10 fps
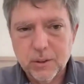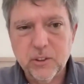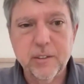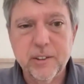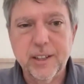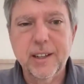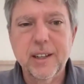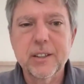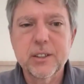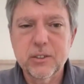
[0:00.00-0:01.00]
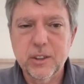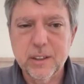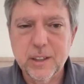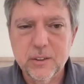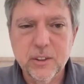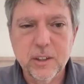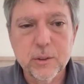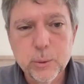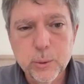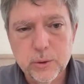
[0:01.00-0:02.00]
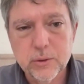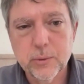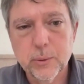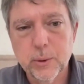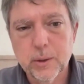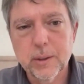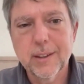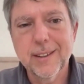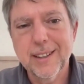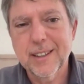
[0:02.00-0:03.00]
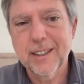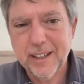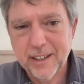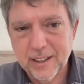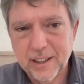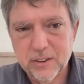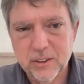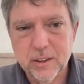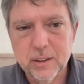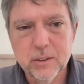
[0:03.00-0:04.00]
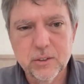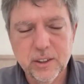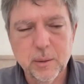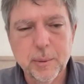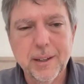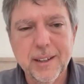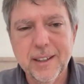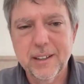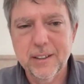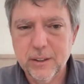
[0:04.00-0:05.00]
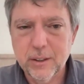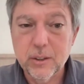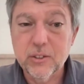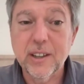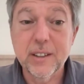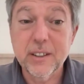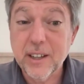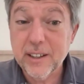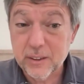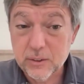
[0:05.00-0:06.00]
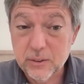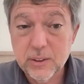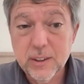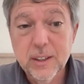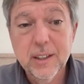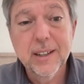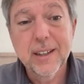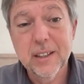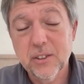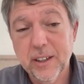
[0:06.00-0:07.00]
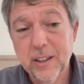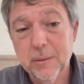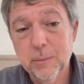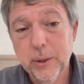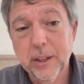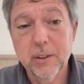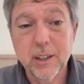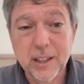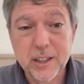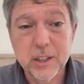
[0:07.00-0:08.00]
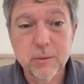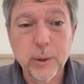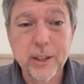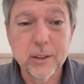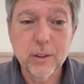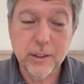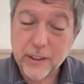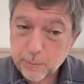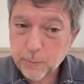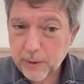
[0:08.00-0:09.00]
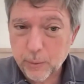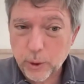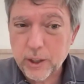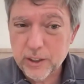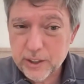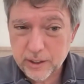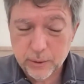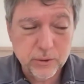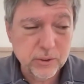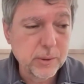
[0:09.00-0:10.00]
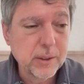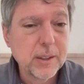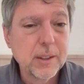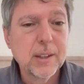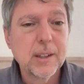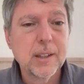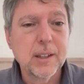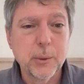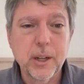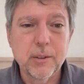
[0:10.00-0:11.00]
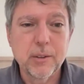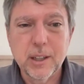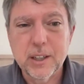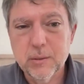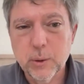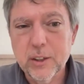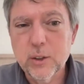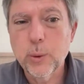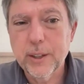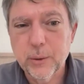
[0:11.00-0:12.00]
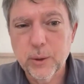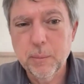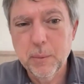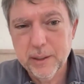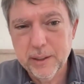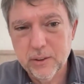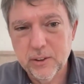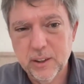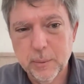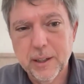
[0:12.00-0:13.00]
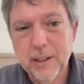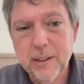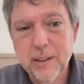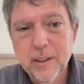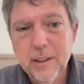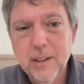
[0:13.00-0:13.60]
set of technologies and set of tools for collecting and analyzing syllabi and their assigned titles at scale. We now have a collection of around, and that work continues. We now have a collection of around 23 million syllabi.